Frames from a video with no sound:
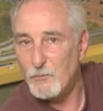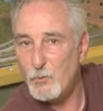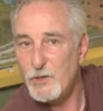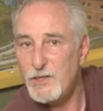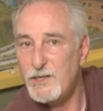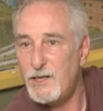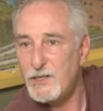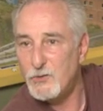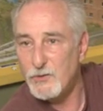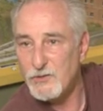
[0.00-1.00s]
Where do you get
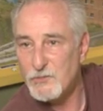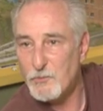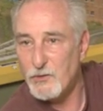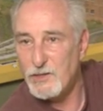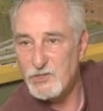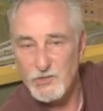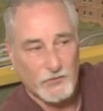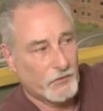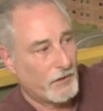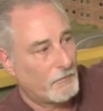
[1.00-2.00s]
your inspiration
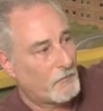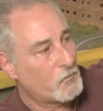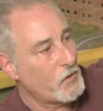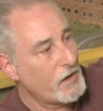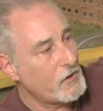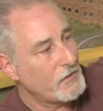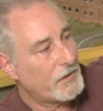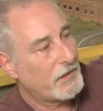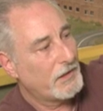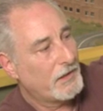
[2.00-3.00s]
from? Well,
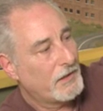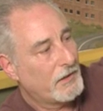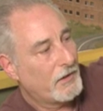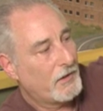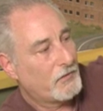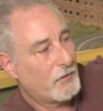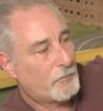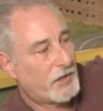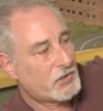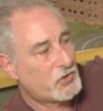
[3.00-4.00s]
the
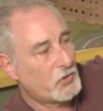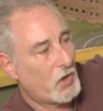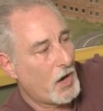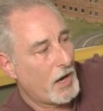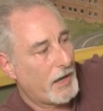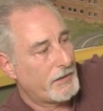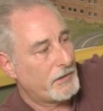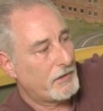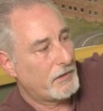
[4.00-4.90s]
picture on